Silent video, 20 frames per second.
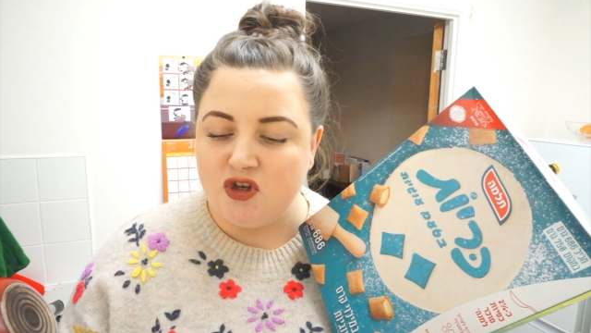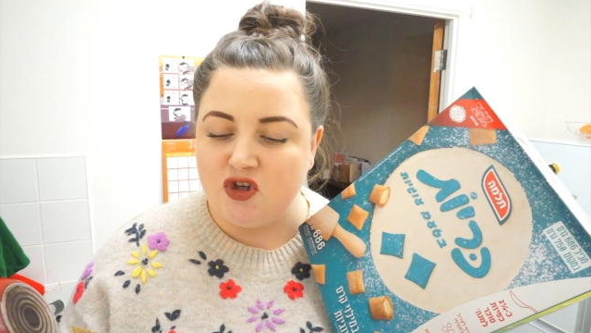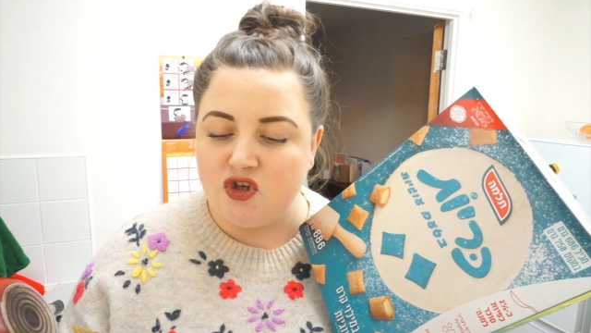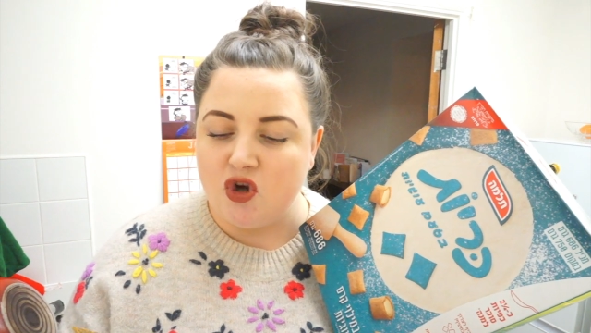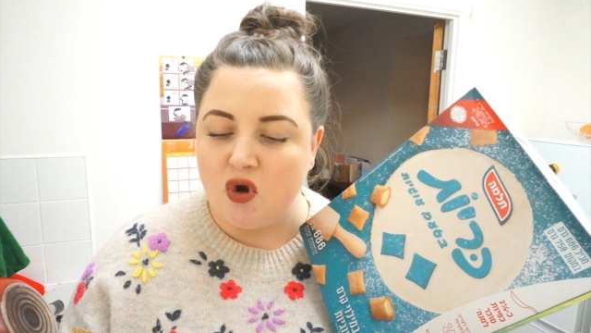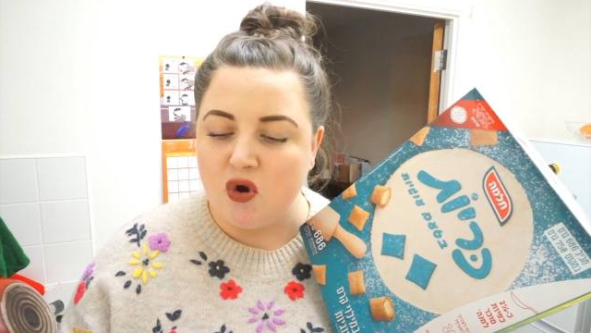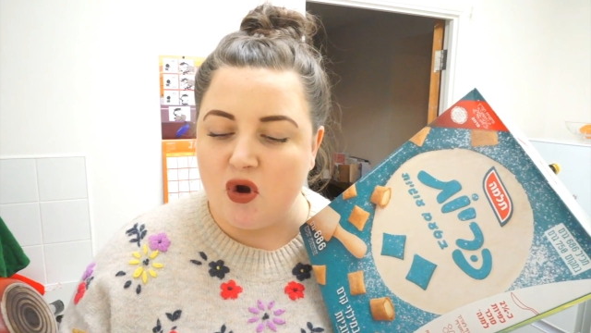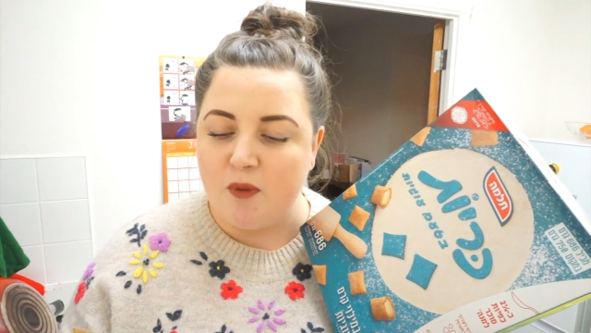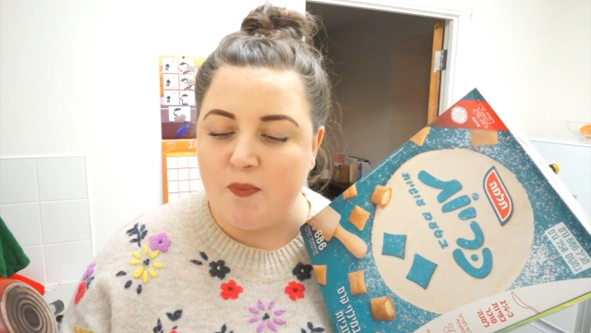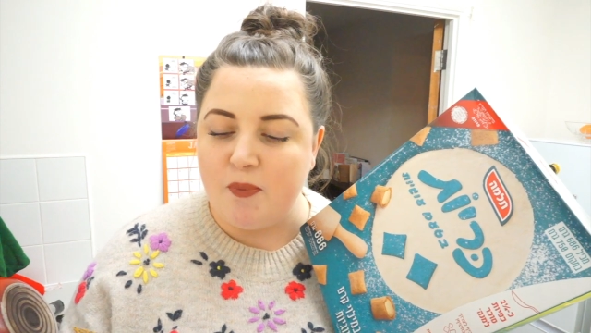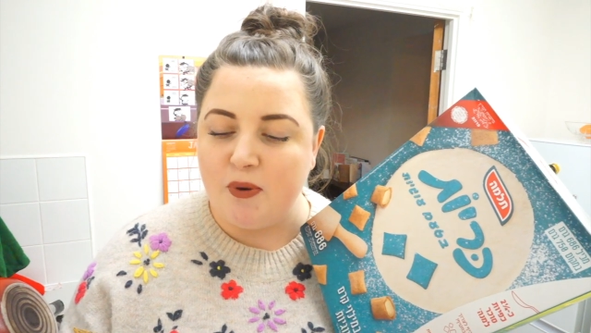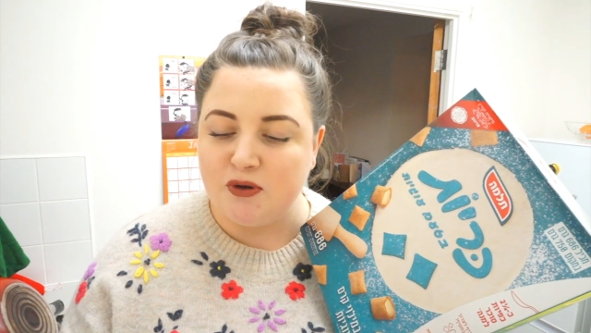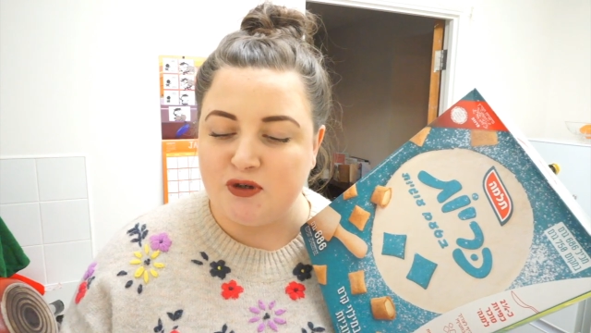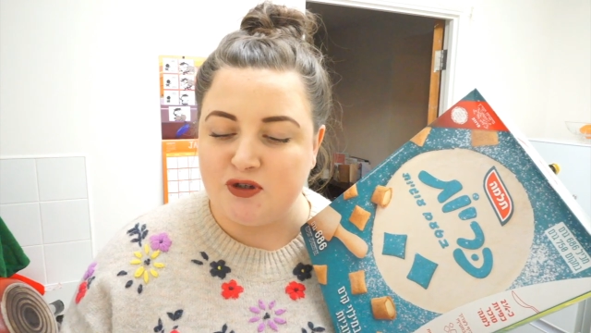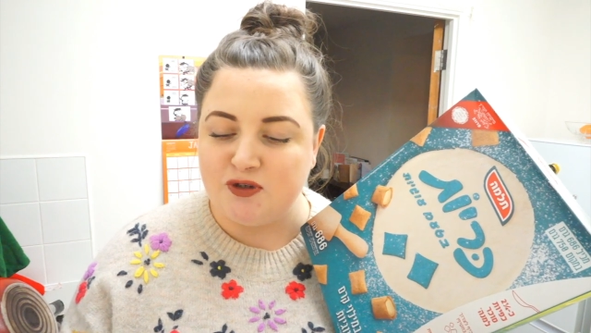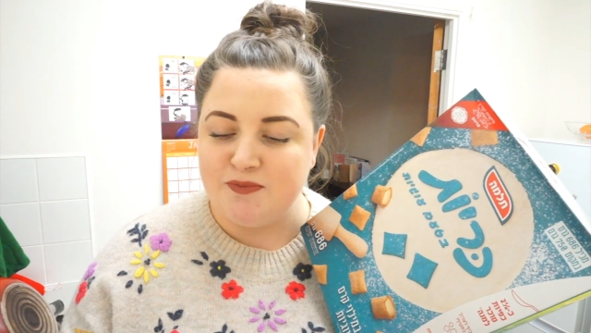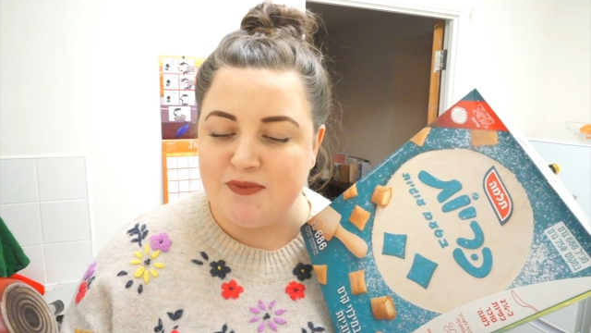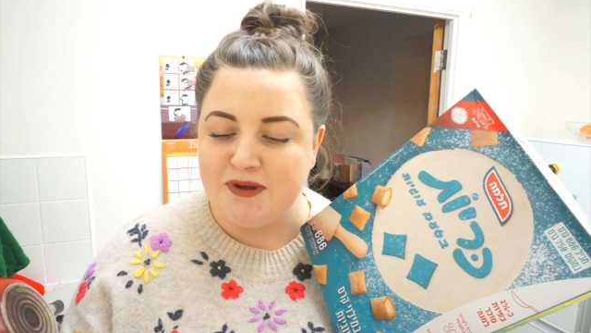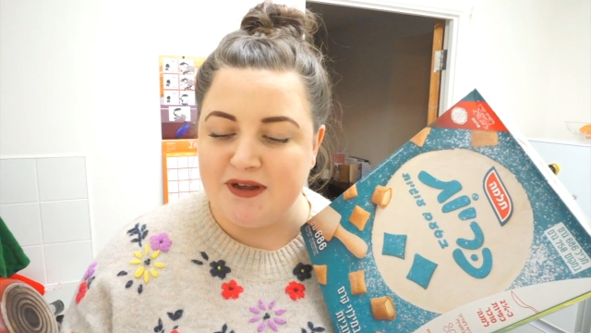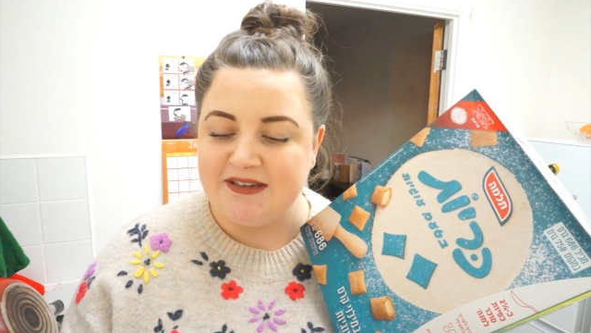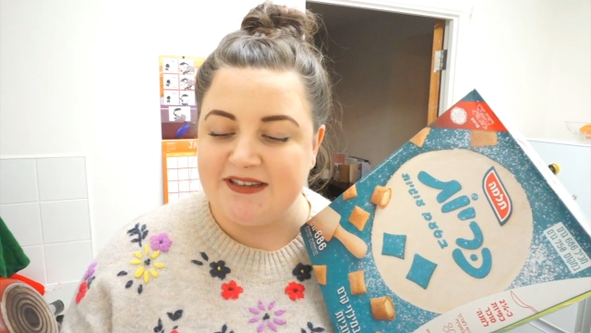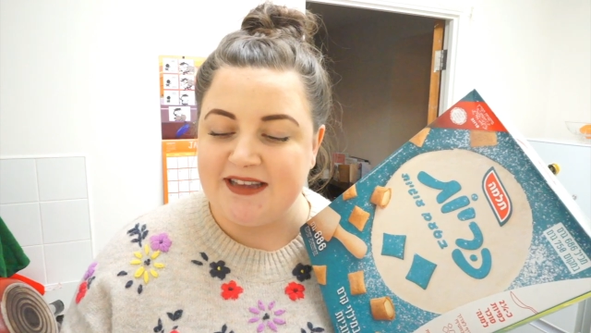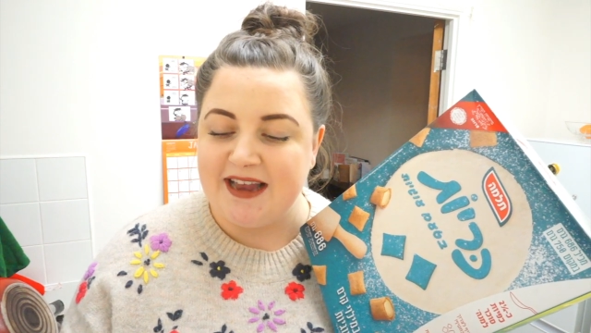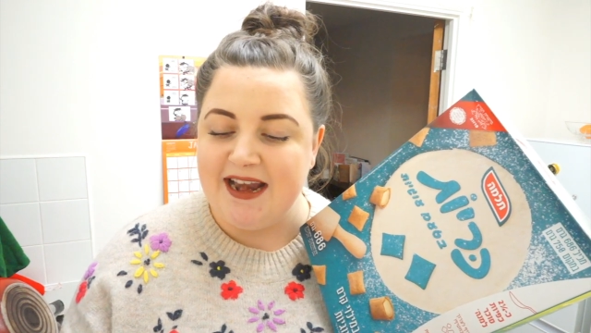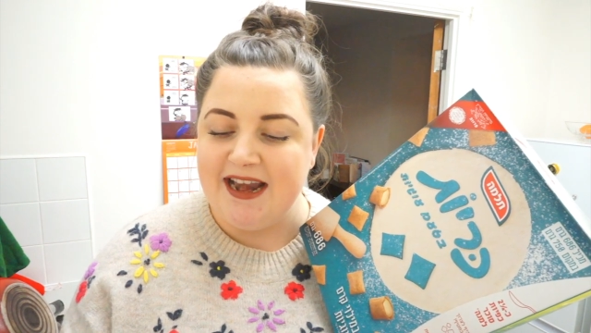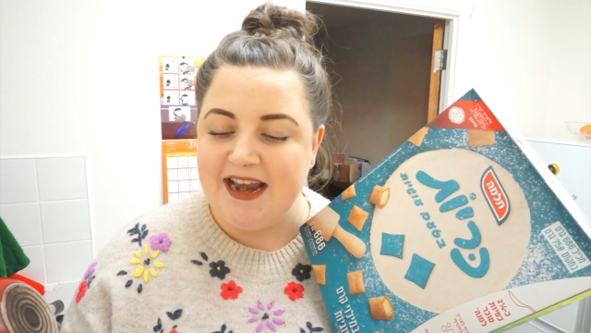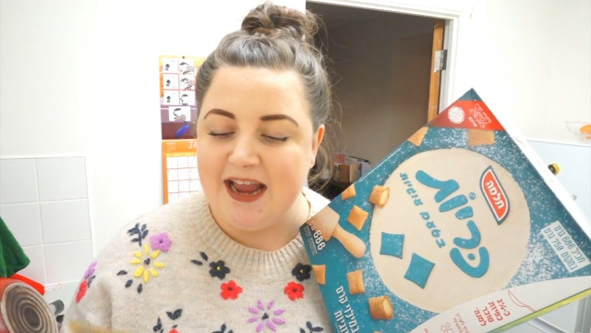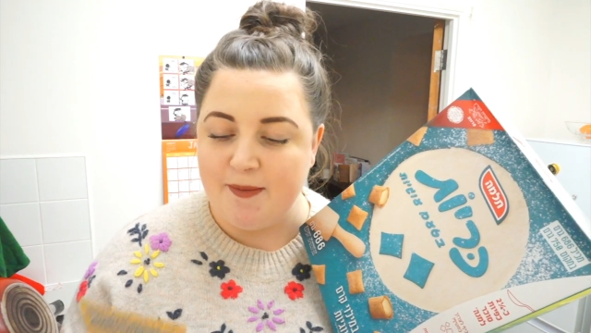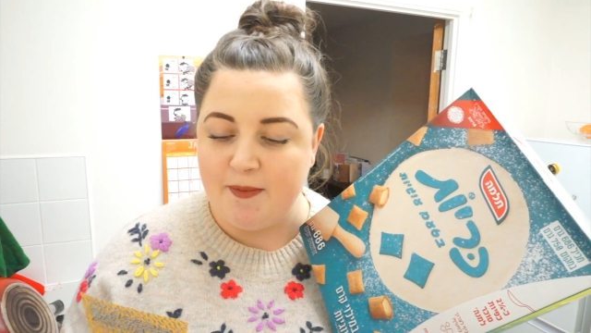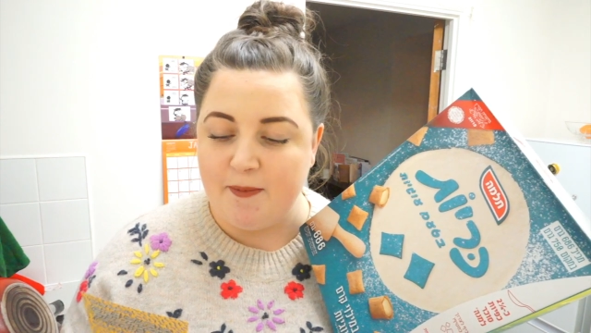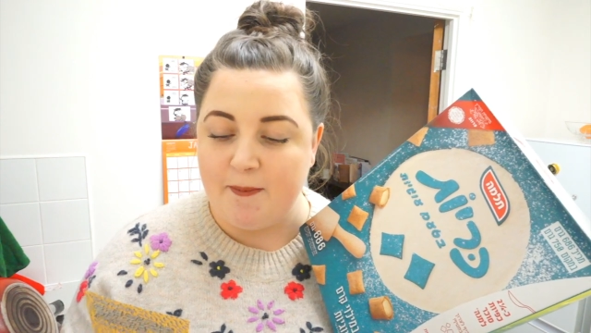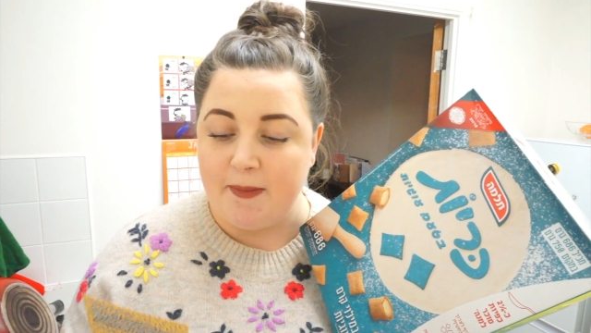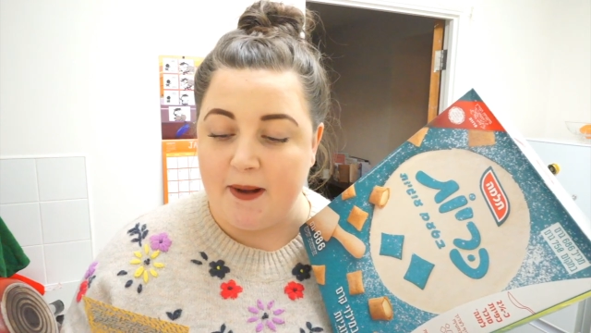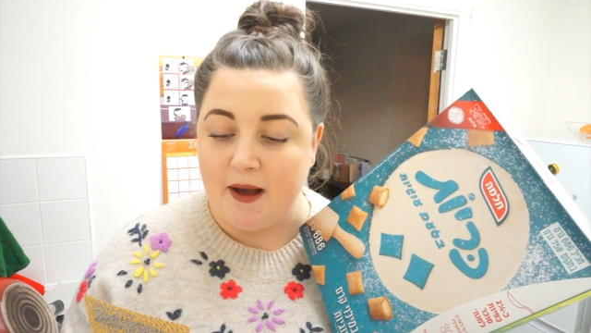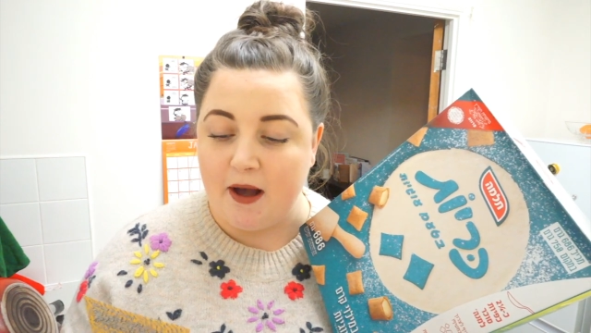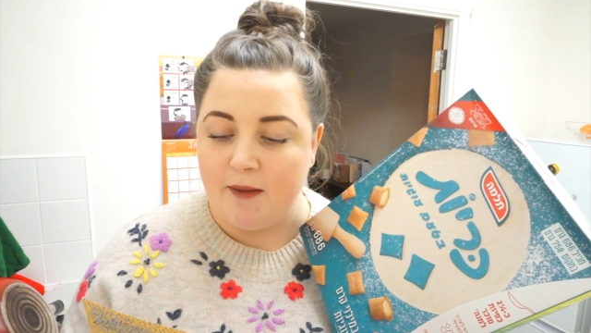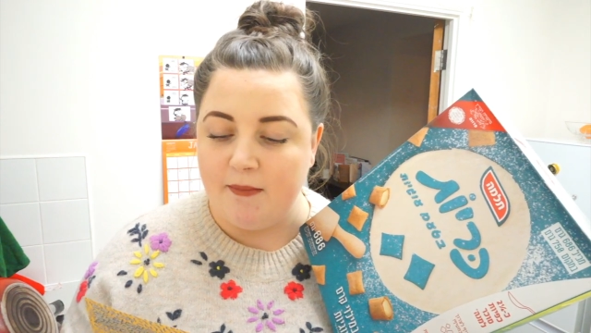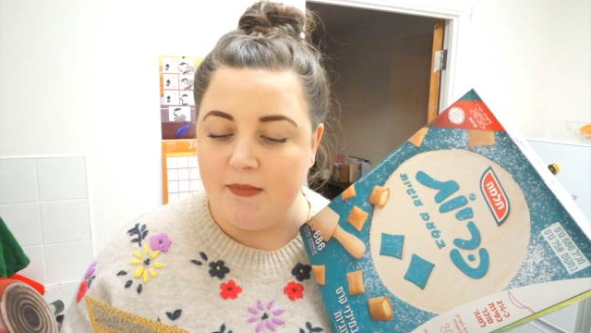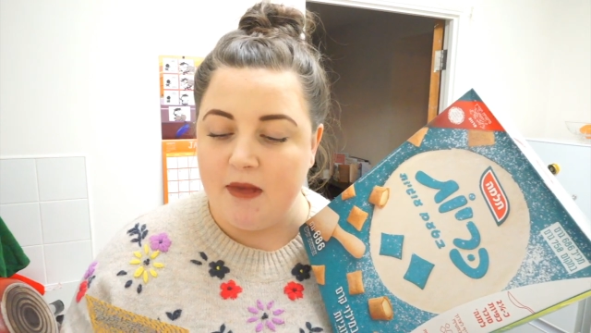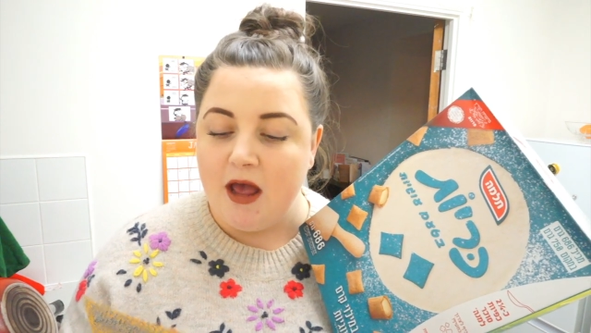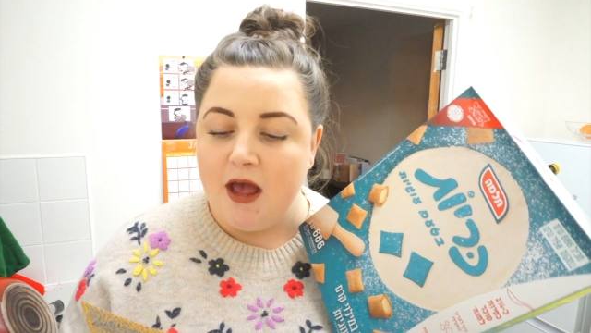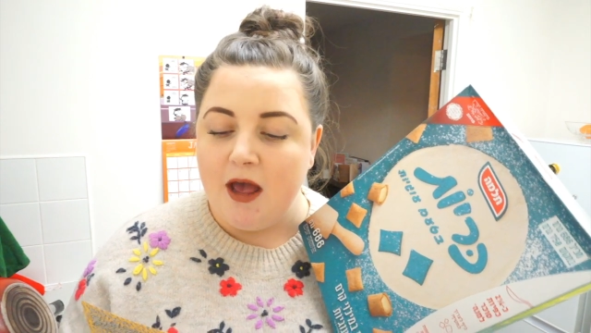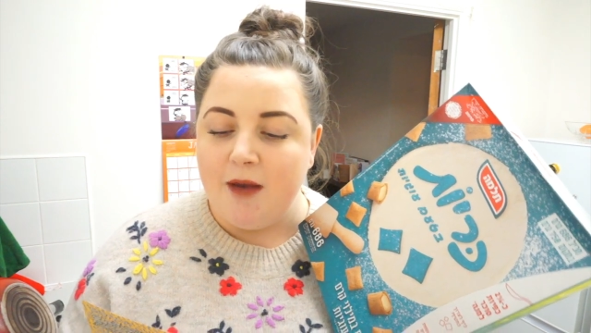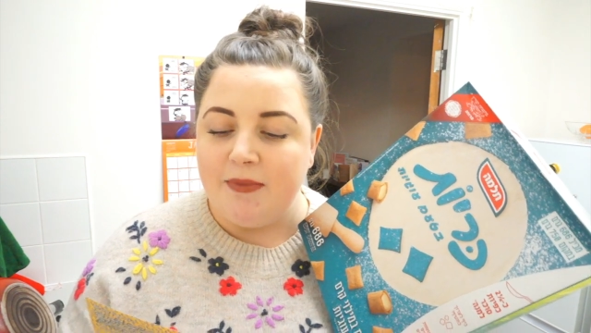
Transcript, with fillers: Chocopotamus lip balm